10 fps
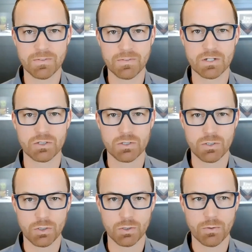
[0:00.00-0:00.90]
visitors
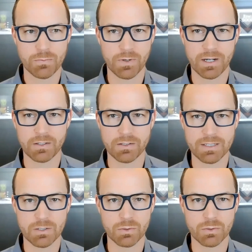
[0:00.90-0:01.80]
to your profile. And
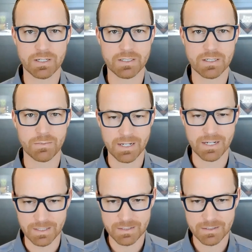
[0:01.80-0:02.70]
that's the whole concept
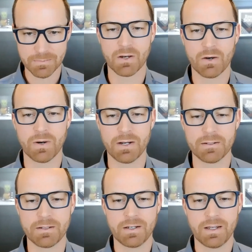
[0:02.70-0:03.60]
behind this. All right.
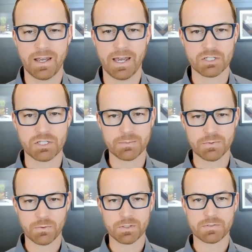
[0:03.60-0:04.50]
Action
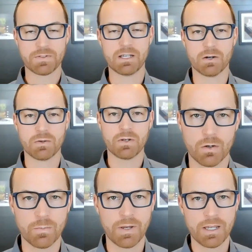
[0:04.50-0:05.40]
items for this video.
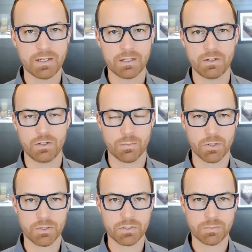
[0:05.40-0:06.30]
Go make your
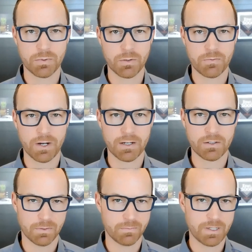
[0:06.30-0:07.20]
personal
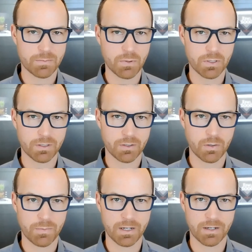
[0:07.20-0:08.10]
profile on Facebook.
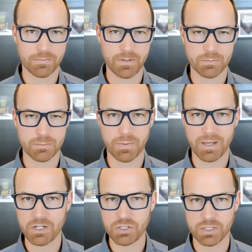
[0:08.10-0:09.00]
Go make a Facebook
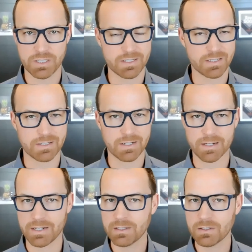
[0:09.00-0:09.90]
page. This does
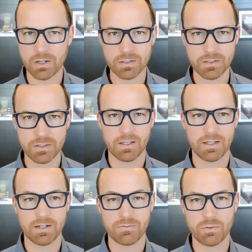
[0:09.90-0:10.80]
not take long.
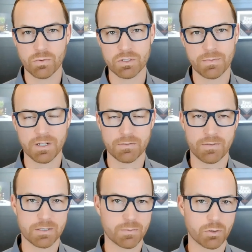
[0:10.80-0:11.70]
And then if you want to make a Facebook